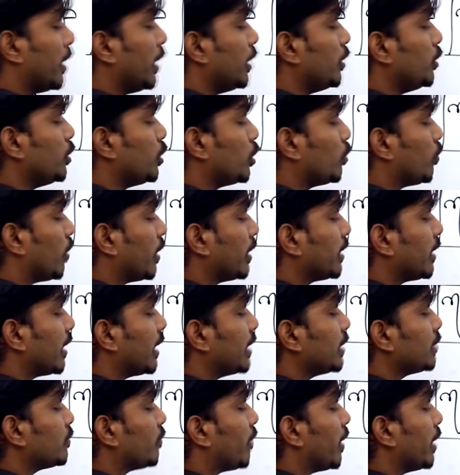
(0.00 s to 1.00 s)
into what
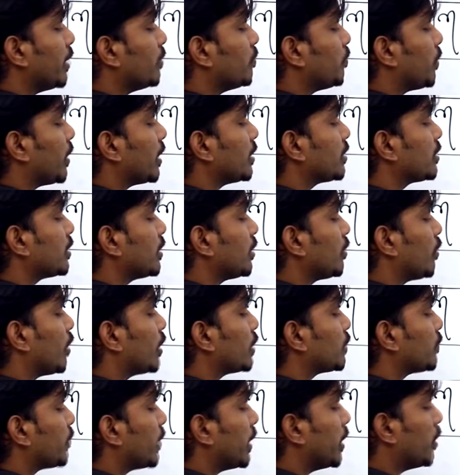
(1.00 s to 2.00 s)
guys 1 plus
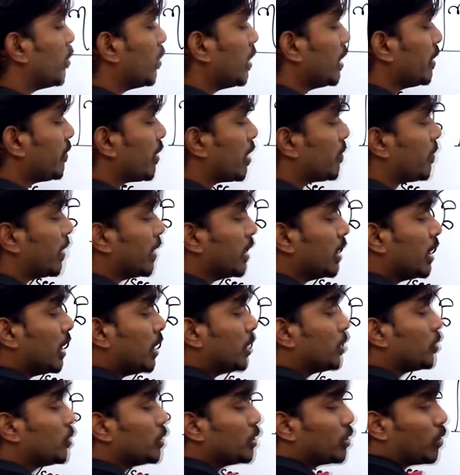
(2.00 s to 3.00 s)
cos phi whole divided by
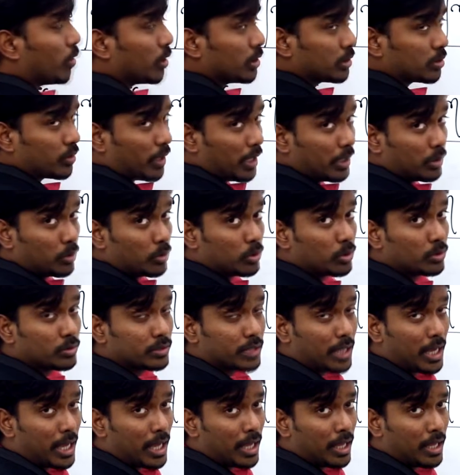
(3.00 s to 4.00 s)
2u whole square 2 2s
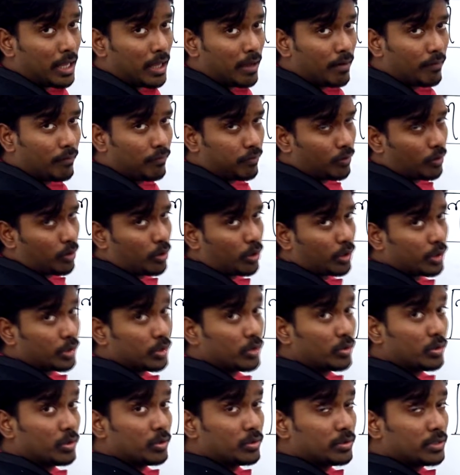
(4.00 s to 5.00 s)
are 4
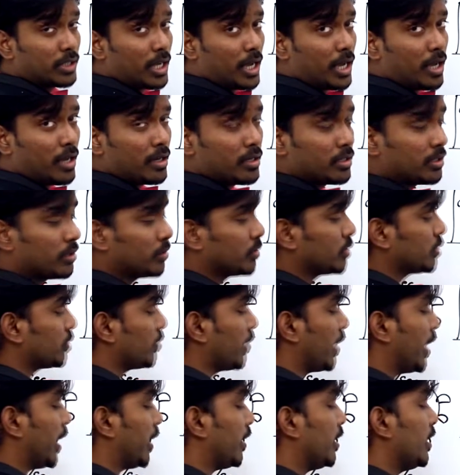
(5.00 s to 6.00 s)
u u's are u
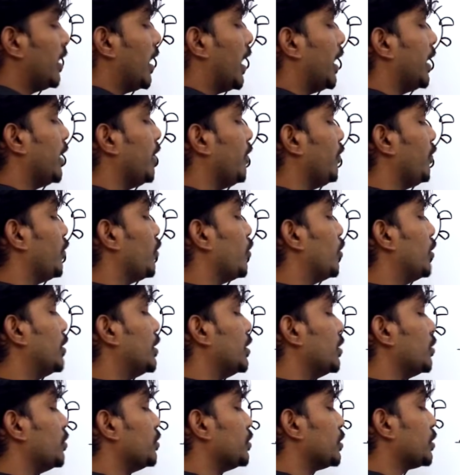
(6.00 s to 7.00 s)
square and then
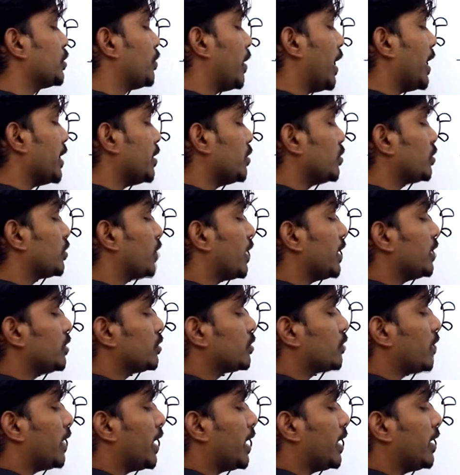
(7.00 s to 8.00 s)
4u
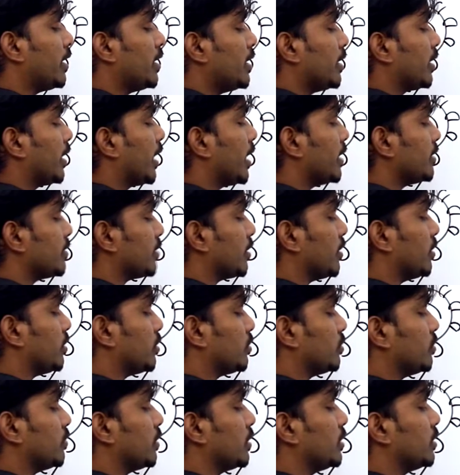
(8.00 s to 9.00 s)
square cancel
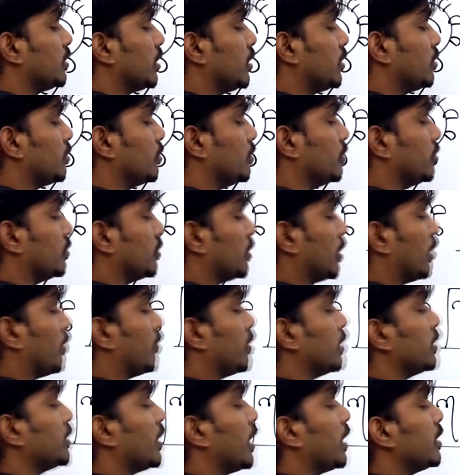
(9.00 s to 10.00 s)
2 1s are 2 2s are
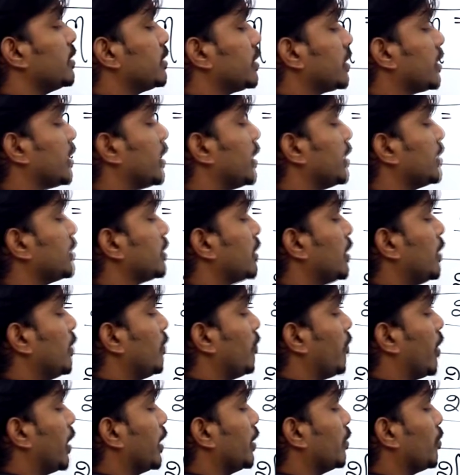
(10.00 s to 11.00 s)
what is the answer guys
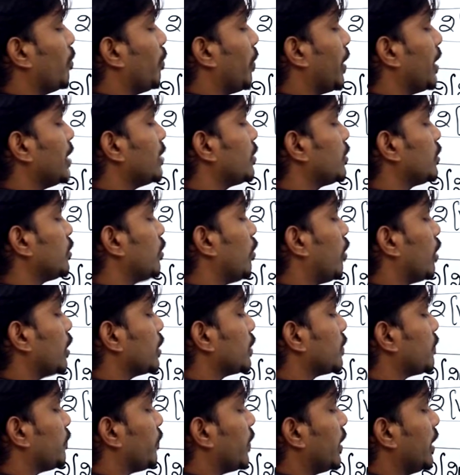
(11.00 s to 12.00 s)
1 plus cos
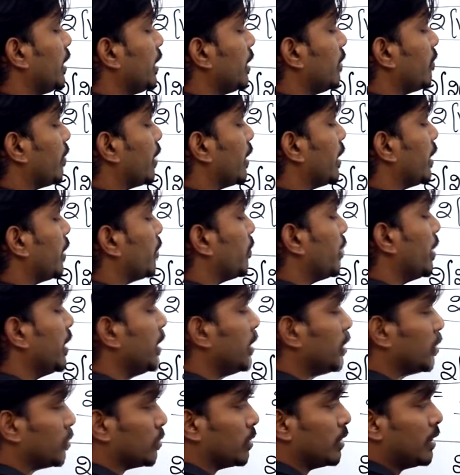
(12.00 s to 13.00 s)
phi divided by
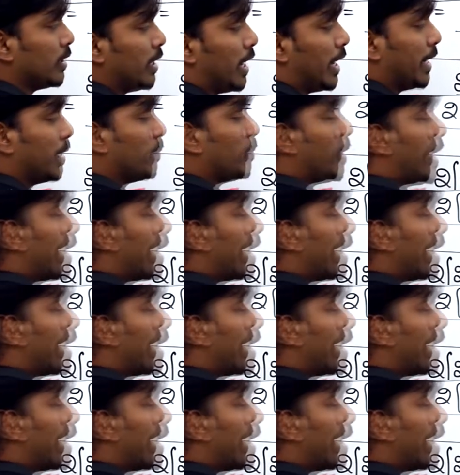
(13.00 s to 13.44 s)
2 and